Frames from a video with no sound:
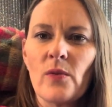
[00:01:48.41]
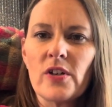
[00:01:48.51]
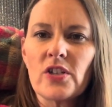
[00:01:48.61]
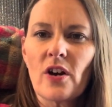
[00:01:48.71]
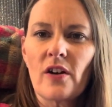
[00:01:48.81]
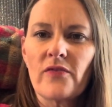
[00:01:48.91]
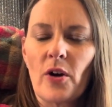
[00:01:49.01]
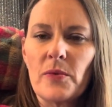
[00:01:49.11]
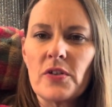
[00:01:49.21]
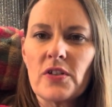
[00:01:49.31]
which our
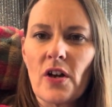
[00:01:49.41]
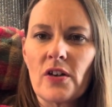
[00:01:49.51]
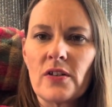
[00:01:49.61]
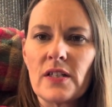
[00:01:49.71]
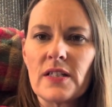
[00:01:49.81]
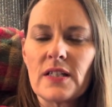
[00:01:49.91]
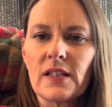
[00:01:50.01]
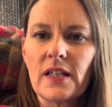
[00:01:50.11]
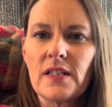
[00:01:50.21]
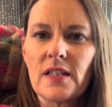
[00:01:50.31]
farmer's daughter is the
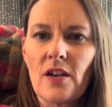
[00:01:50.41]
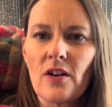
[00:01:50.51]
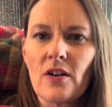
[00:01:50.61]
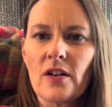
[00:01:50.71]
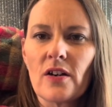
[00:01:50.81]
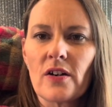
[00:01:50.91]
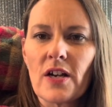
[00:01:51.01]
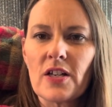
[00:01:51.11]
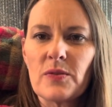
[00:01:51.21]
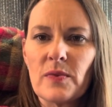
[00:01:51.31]
lead singer and her
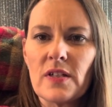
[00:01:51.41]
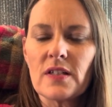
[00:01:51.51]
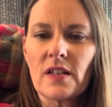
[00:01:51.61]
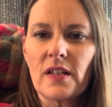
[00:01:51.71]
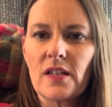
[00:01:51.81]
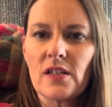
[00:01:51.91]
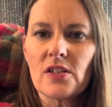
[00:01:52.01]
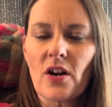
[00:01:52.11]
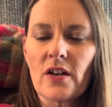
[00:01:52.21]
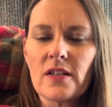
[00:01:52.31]
husband is the lead
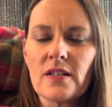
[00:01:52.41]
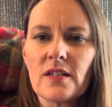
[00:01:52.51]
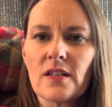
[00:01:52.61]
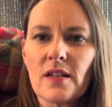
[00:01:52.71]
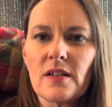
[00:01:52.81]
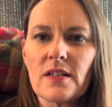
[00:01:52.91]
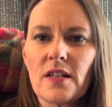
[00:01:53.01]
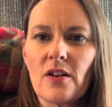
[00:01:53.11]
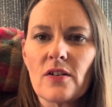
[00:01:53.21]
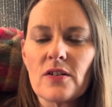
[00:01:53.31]
guitarist and
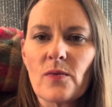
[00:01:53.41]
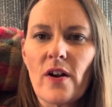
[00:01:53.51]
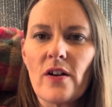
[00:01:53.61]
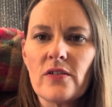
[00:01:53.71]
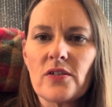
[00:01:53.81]
singer as well.